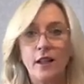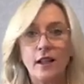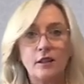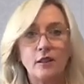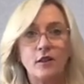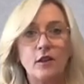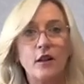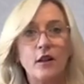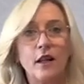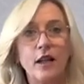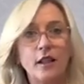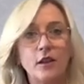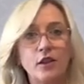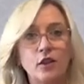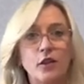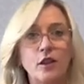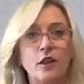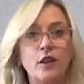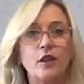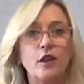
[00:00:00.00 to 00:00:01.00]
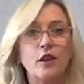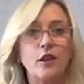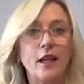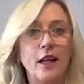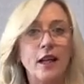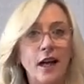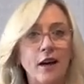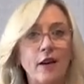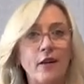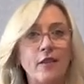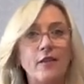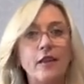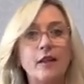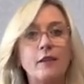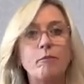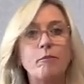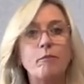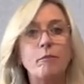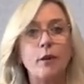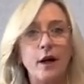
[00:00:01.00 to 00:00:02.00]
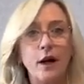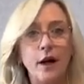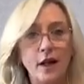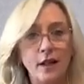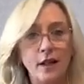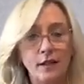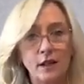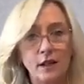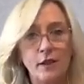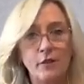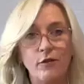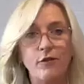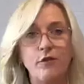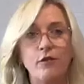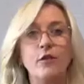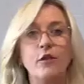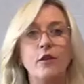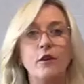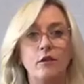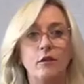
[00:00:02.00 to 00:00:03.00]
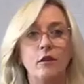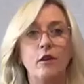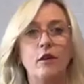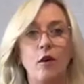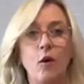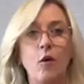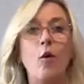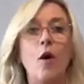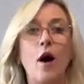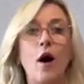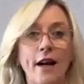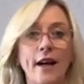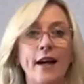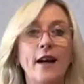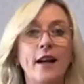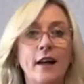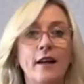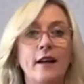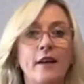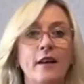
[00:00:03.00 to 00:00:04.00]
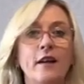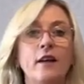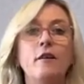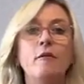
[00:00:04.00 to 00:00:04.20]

That's not luxury. So now the brands have are one,